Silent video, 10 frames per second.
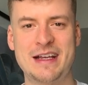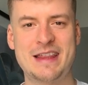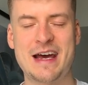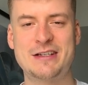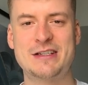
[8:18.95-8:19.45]

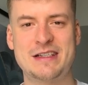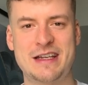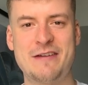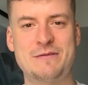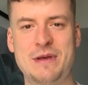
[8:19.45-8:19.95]
that just
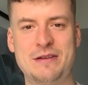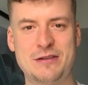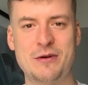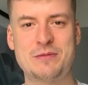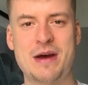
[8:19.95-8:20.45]
gives me
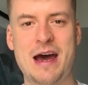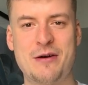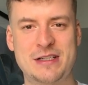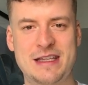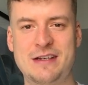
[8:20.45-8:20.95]
so much
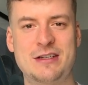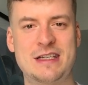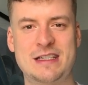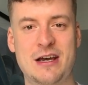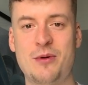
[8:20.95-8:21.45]
power to then just
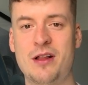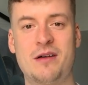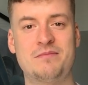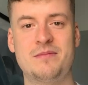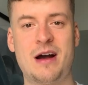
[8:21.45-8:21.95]
decide, well,
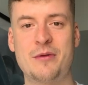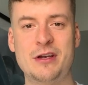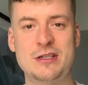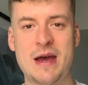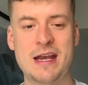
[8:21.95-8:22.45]
I'm going
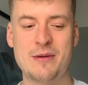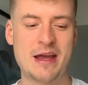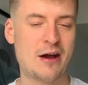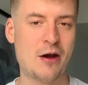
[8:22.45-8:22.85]
to do it anyway.